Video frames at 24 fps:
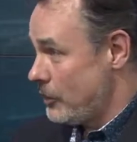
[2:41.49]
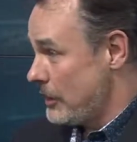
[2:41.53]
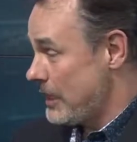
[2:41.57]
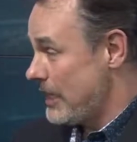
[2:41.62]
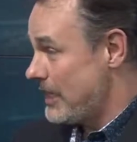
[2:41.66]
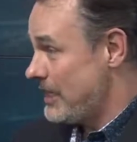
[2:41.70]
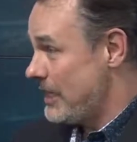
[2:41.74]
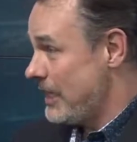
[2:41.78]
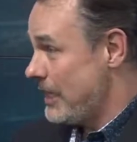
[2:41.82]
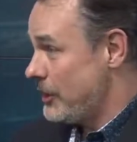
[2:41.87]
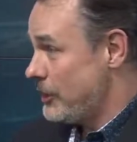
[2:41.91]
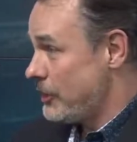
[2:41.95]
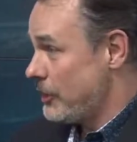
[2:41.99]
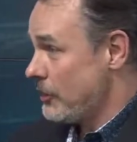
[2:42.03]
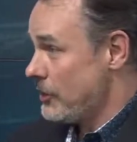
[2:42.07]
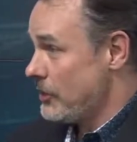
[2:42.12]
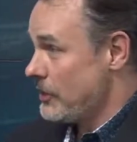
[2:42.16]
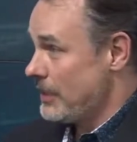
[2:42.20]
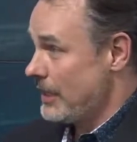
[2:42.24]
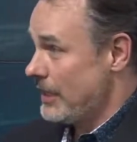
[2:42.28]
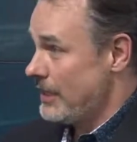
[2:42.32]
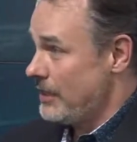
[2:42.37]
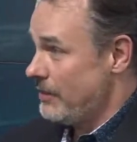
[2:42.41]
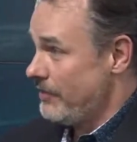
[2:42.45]
the
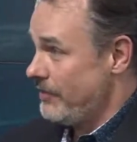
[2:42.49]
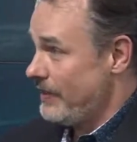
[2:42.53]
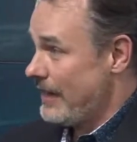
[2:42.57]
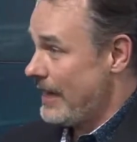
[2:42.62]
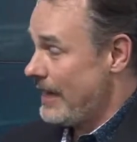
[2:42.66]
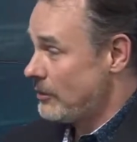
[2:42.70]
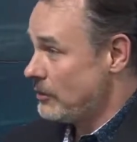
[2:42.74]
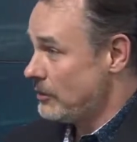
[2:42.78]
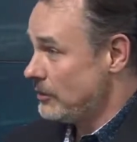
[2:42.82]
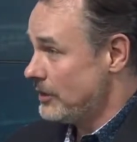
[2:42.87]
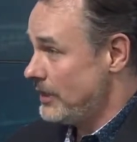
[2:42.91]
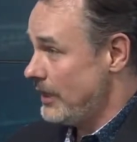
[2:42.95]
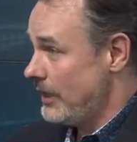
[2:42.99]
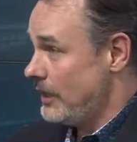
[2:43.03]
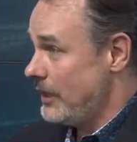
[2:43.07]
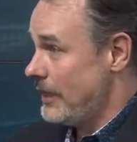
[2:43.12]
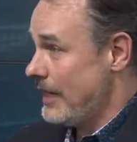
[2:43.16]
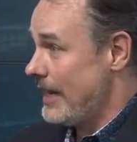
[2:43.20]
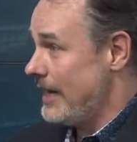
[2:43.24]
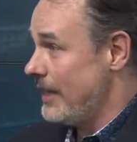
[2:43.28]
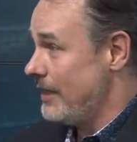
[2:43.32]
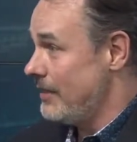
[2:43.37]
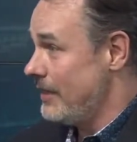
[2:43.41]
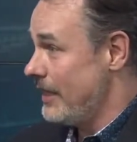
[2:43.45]
teachers, and the faculty
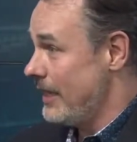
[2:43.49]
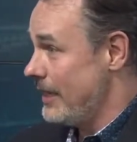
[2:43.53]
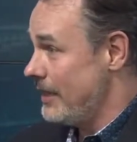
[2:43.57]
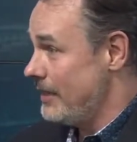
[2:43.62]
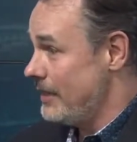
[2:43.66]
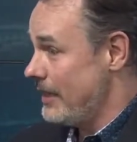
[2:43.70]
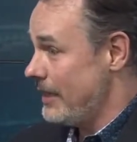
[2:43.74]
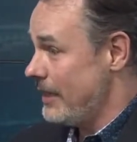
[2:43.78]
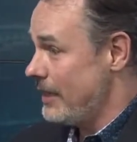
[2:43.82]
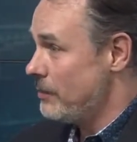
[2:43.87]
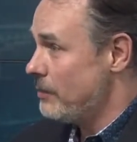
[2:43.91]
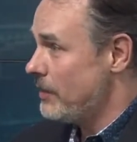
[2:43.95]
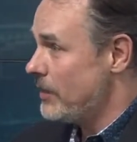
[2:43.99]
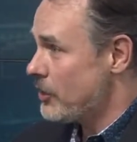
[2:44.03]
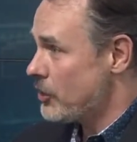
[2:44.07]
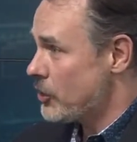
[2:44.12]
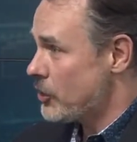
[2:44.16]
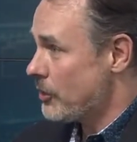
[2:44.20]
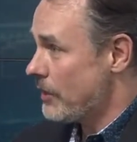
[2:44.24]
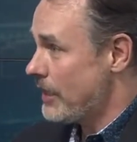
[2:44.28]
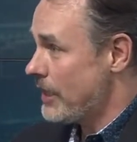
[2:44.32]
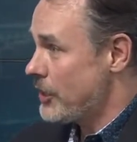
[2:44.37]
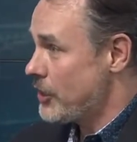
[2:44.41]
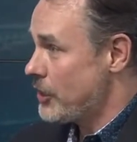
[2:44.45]
and the
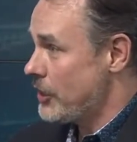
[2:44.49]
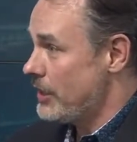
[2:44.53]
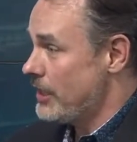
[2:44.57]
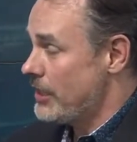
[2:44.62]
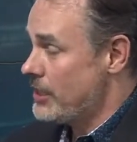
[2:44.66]
administration?